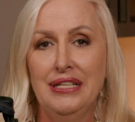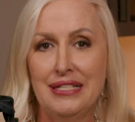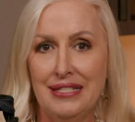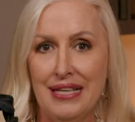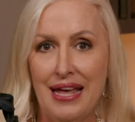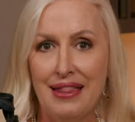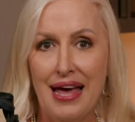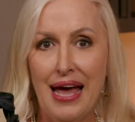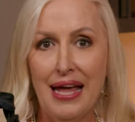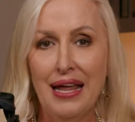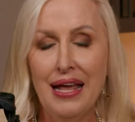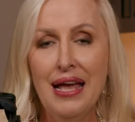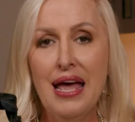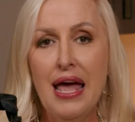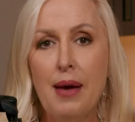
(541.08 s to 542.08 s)
to say that
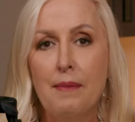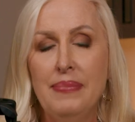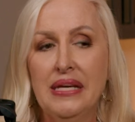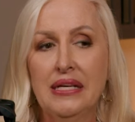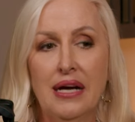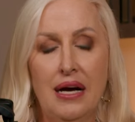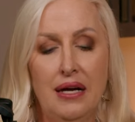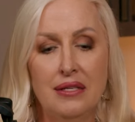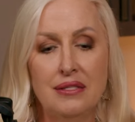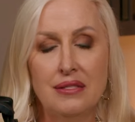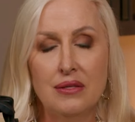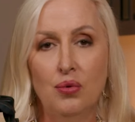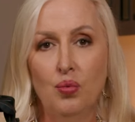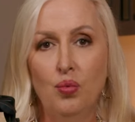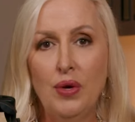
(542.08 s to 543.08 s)

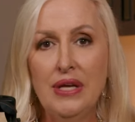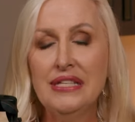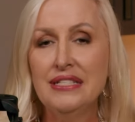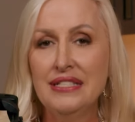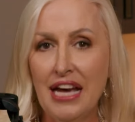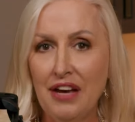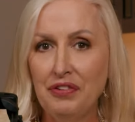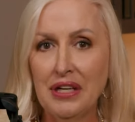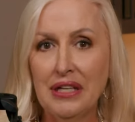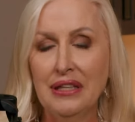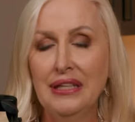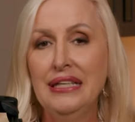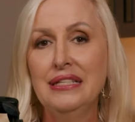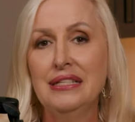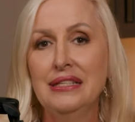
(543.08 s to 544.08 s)
because we
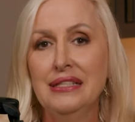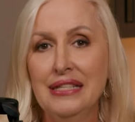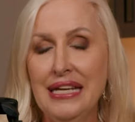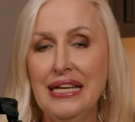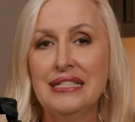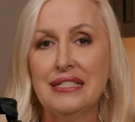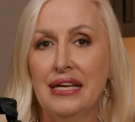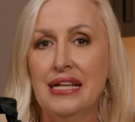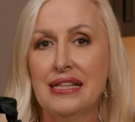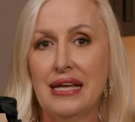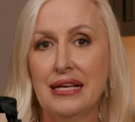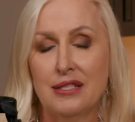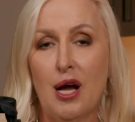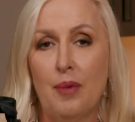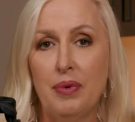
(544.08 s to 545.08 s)
definitely need to hit
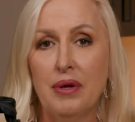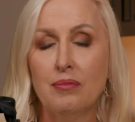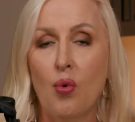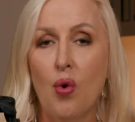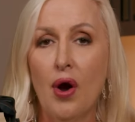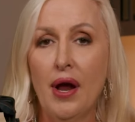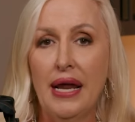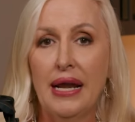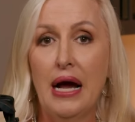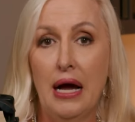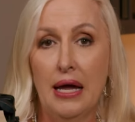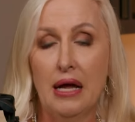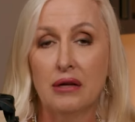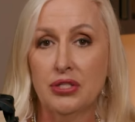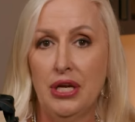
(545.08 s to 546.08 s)
that topic more. And
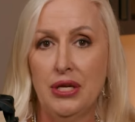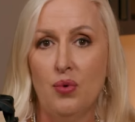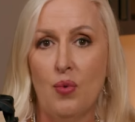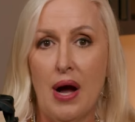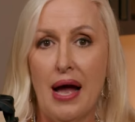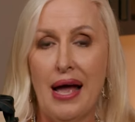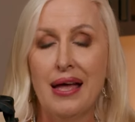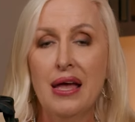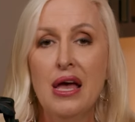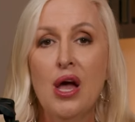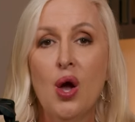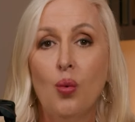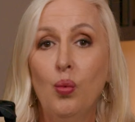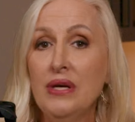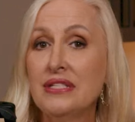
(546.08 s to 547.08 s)
I'll tell you why.
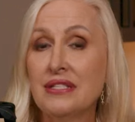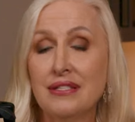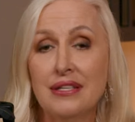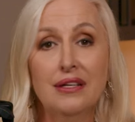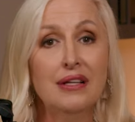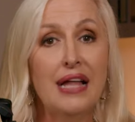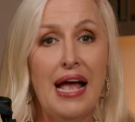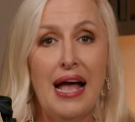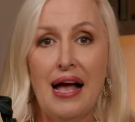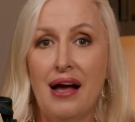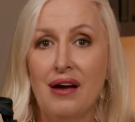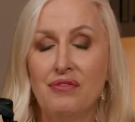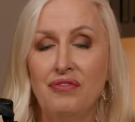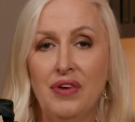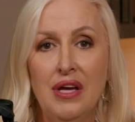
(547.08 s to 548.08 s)
We still
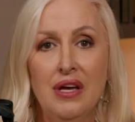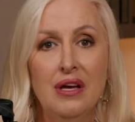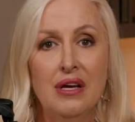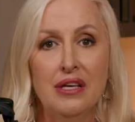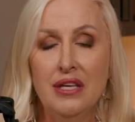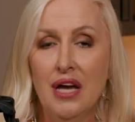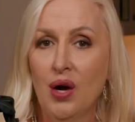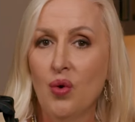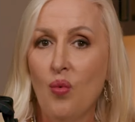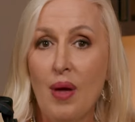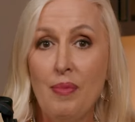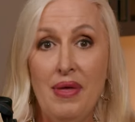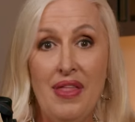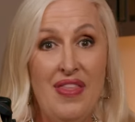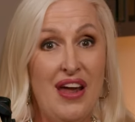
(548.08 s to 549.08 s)
have young
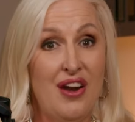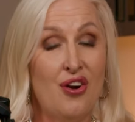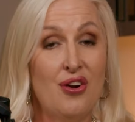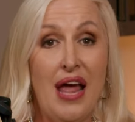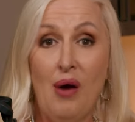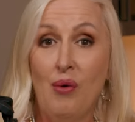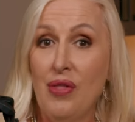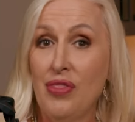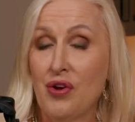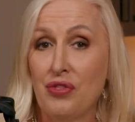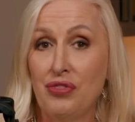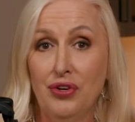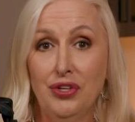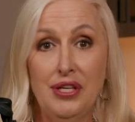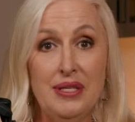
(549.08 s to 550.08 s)
women that are now in their
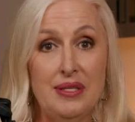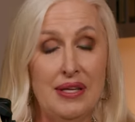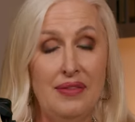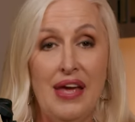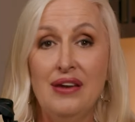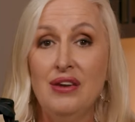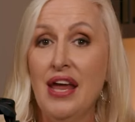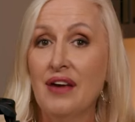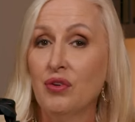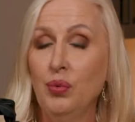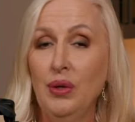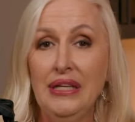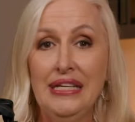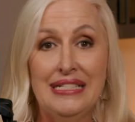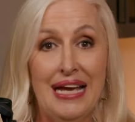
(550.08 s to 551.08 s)
30s and they never
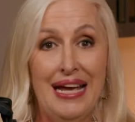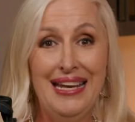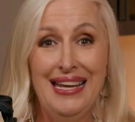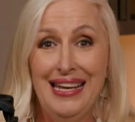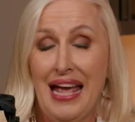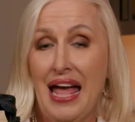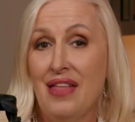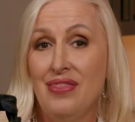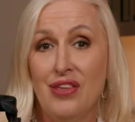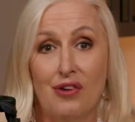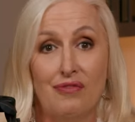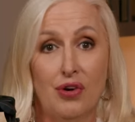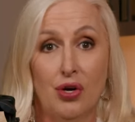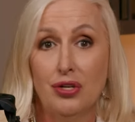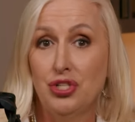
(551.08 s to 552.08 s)
really dated and they're
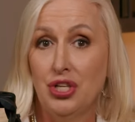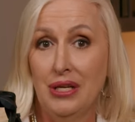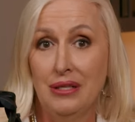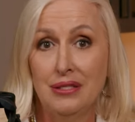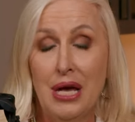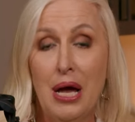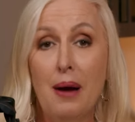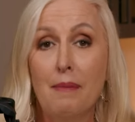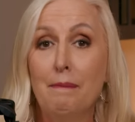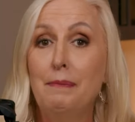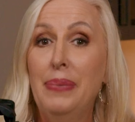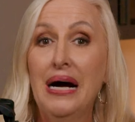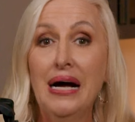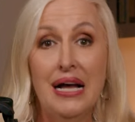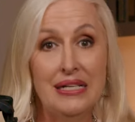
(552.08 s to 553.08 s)
virgins.
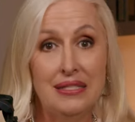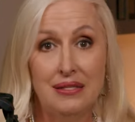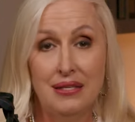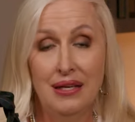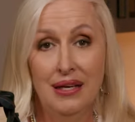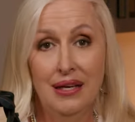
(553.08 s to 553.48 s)
But